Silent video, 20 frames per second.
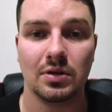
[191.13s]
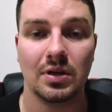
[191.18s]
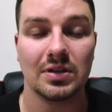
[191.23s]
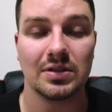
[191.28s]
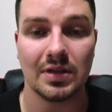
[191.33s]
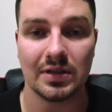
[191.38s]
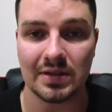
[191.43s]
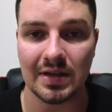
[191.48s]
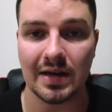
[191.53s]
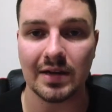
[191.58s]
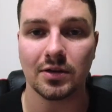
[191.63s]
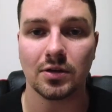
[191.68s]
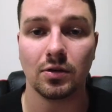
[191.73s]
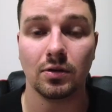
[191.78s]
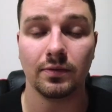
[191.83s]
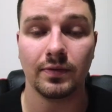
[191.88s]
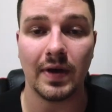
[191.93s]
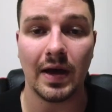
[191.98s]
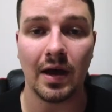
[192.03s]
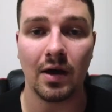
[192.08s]
It's a
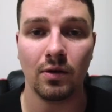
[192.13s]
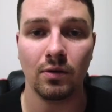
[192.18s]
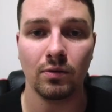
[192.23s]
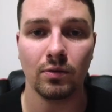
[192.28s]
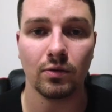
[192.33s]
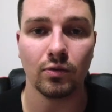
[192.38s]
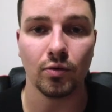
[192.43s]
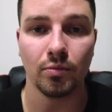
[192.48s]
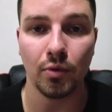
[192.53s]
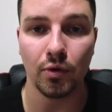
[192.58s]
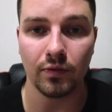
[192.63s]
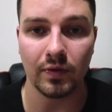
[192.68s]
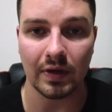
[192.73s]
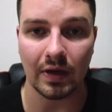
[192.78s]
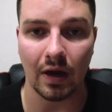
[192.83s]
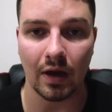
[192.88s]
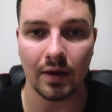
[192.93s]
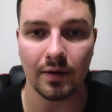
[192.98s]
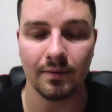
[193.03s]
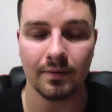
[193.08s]
technical foul. We're
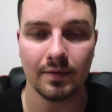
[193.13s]
moving on.